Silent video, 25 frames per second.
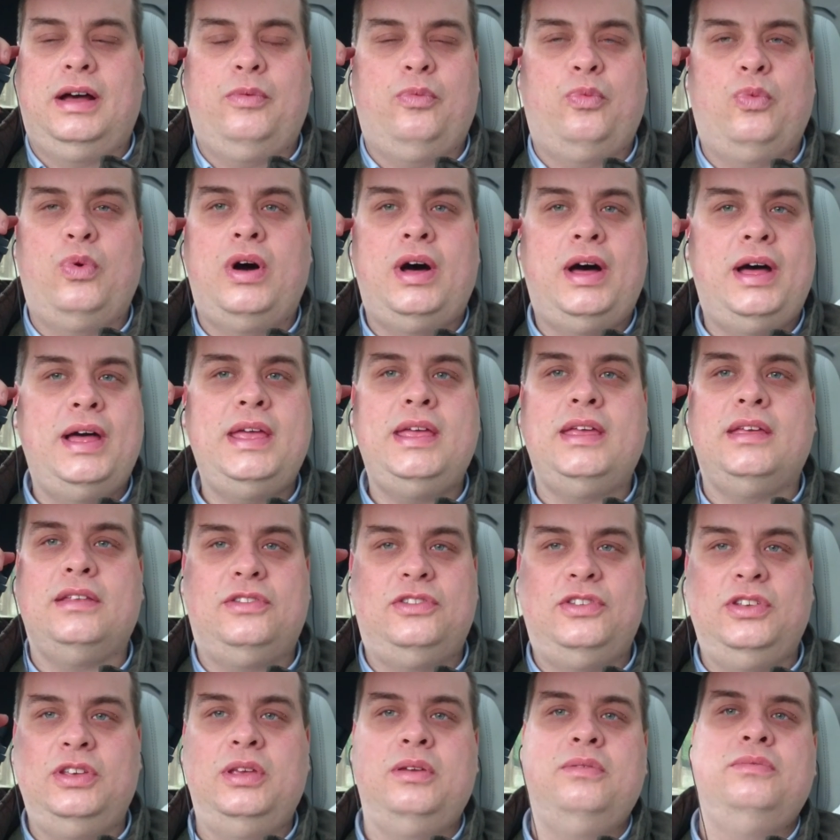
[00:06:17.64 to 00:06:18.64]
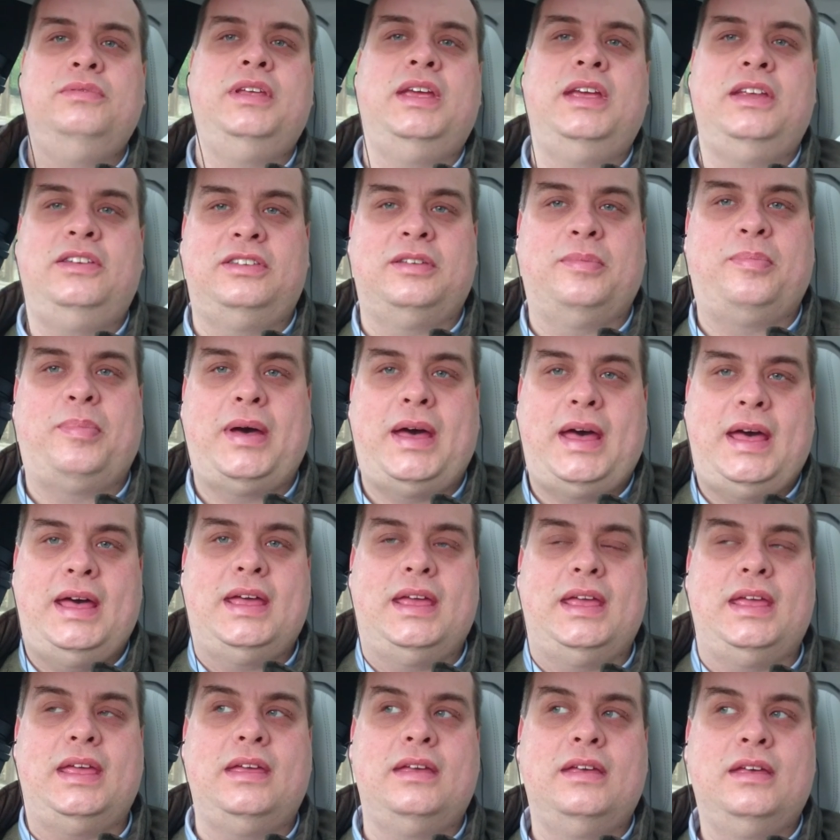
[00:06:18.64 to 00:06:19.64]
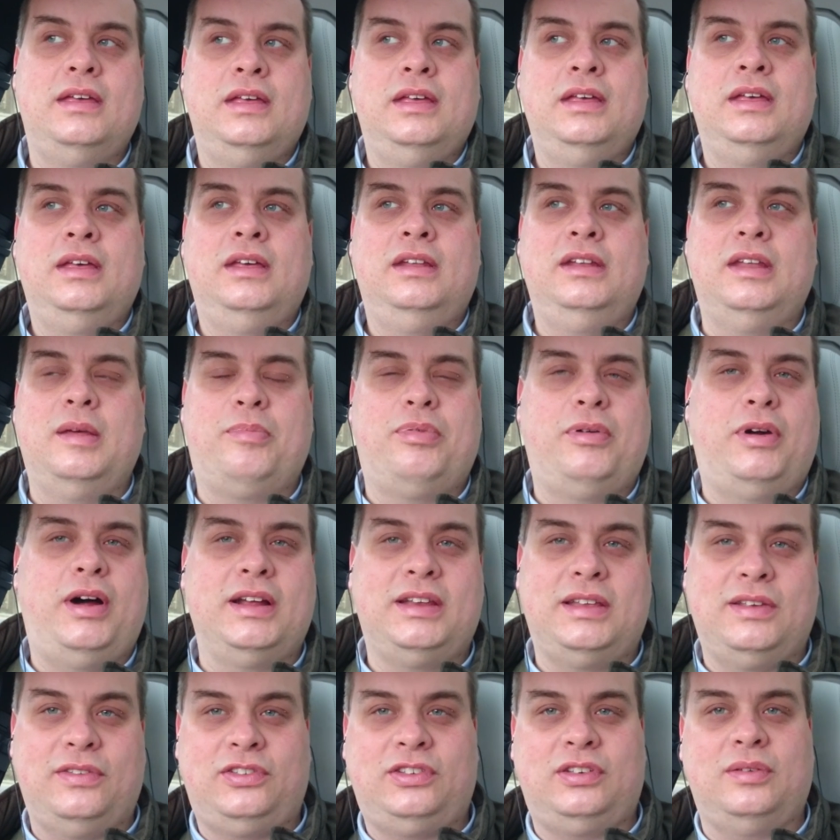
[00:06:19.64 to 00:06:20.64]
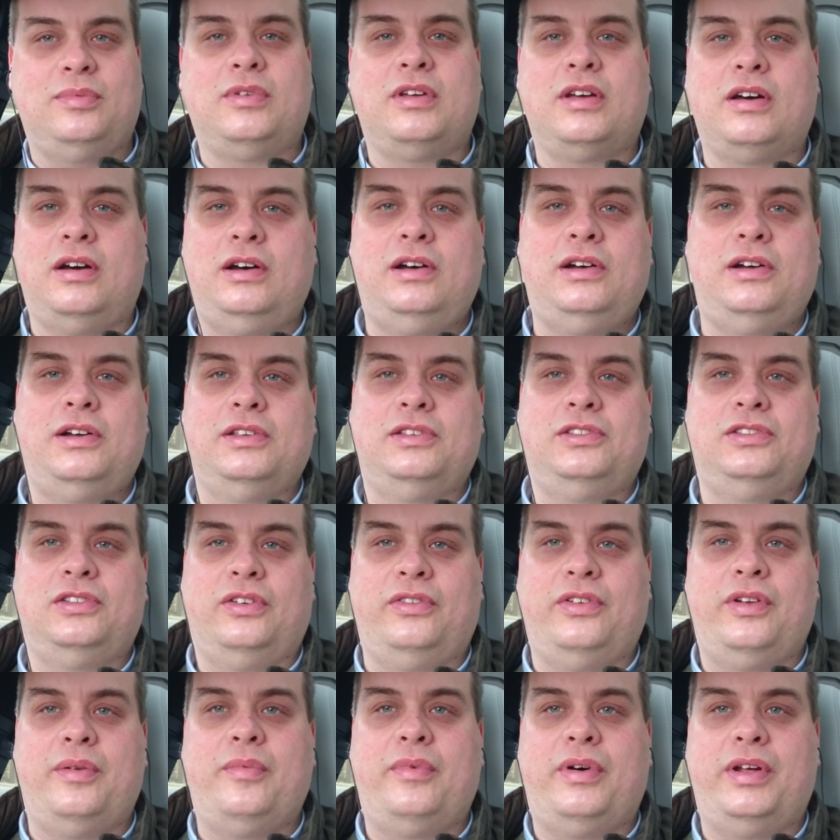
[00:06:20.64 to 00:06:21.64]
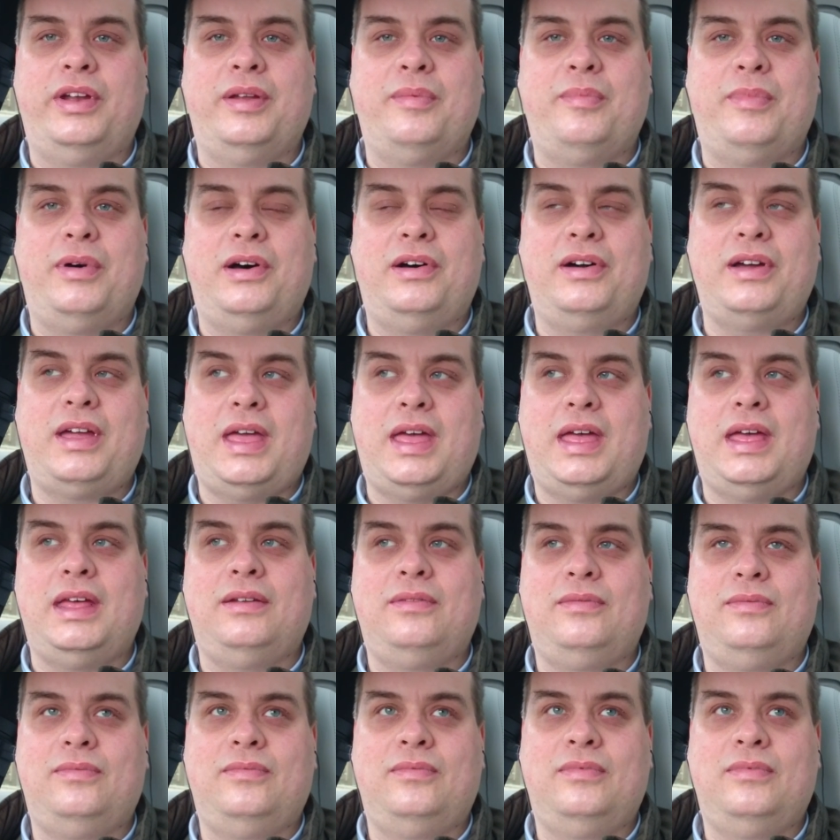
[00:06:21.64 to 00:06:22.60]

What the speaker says: Why do you need to pay the price of some cars on the market